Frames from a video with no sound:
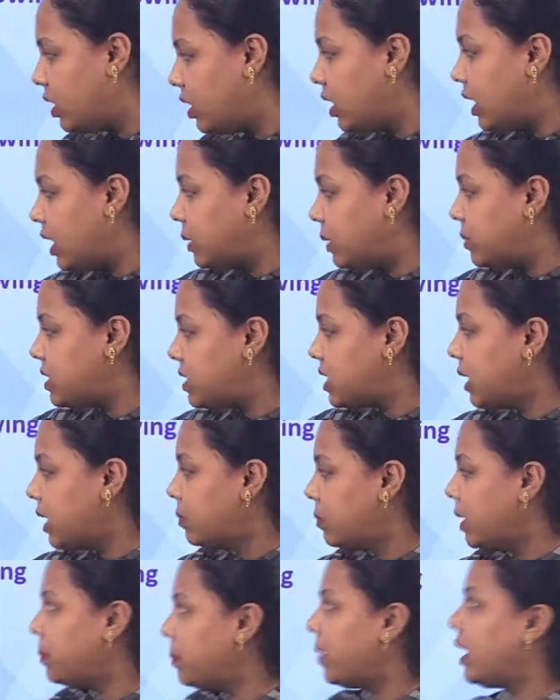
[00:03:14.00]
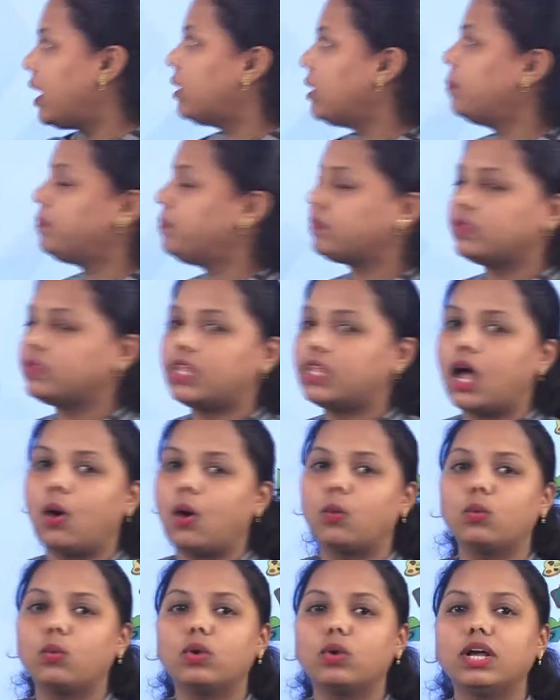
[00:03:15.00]
let me take my pen. Now,
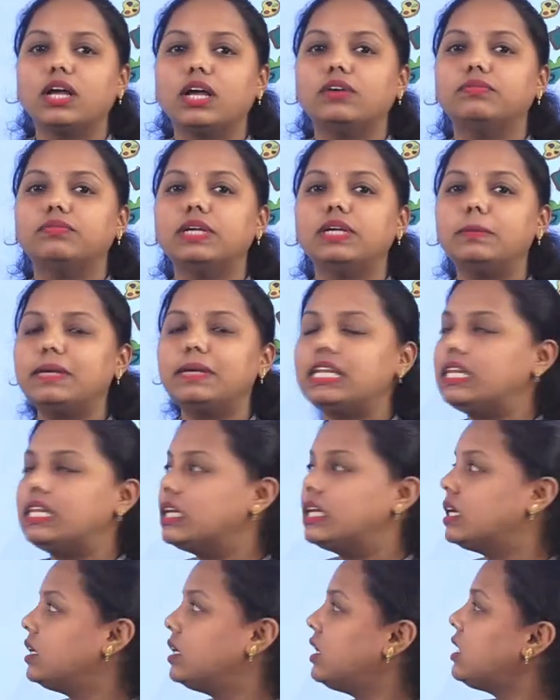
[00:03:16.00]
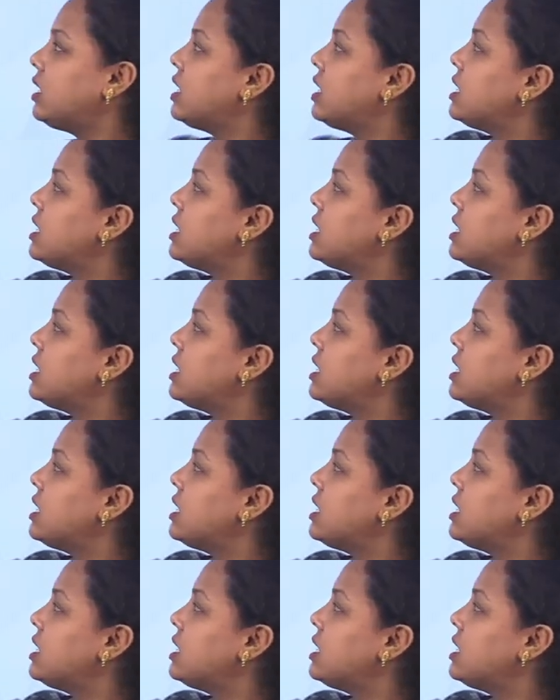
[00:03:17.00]
we will be learning